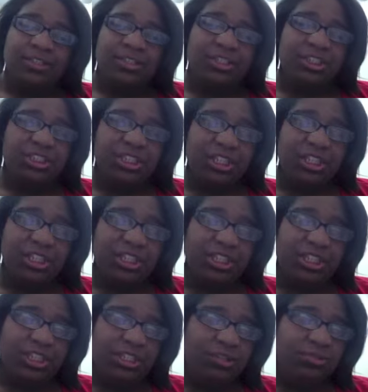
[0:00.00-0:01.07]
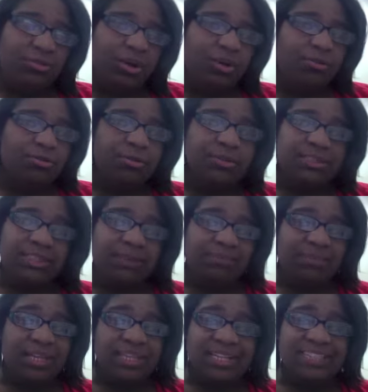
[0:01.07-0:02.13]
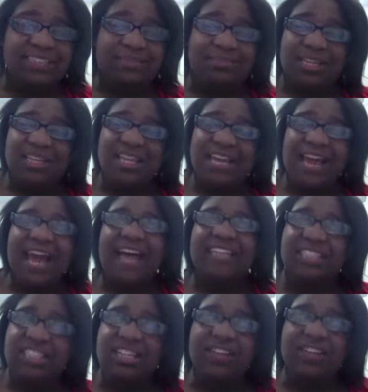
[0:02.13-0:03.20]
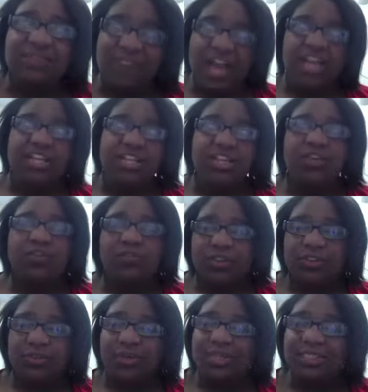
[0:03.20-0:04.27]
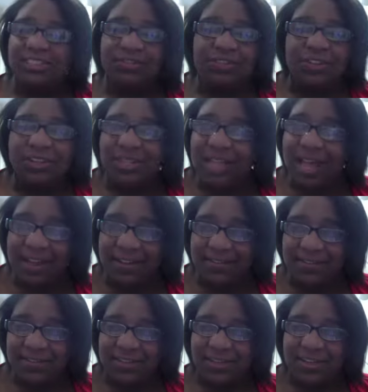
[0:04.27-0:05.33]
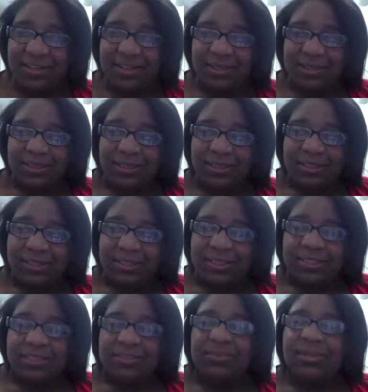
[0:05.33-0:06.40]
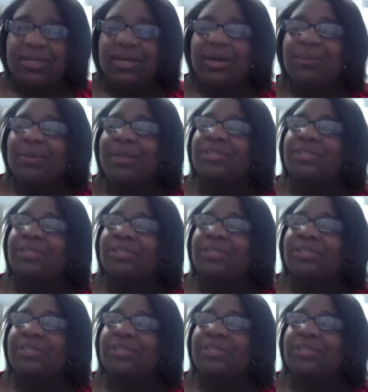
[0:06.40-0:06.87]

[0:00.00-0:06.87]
she you go through something doesn't mean that has to define you for the rest of your life. We come